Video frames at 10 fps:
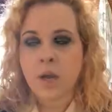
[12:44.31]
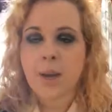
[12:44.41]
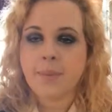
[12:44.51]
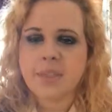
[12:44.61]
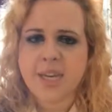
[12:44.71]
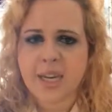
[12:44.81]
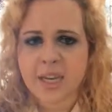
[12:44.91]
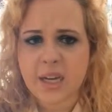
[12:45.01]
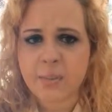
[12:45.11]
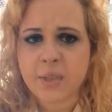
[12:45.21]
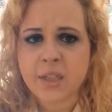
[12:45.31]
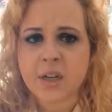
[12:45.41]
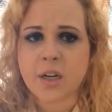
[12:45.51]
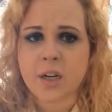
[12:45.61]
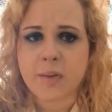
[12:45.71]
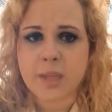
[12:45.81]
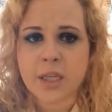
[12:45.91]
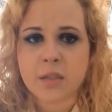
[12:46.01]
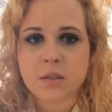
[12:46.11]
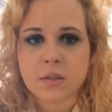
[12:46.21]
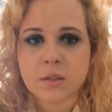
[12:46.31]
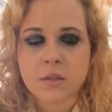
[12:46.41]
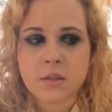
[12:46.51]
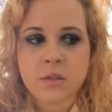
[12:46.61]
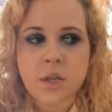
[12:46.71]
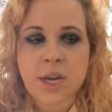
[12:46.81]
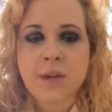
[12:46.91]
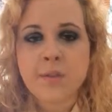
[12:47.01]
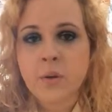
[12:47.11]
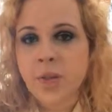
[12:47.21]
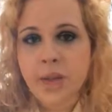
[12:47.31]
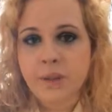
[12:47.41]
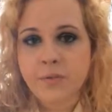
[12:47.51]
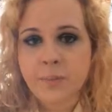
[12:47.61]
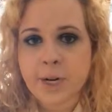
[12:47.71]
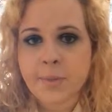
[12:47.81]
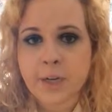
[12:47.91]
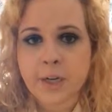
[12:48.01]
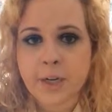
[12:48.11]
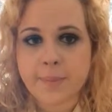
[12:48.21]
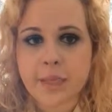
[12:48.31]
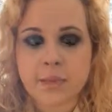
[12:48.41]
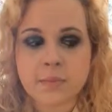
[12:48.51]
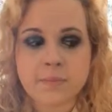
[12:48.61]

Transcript: I'm just kidding. I'm really not a hermit. I have no life, but I'm not a hermit.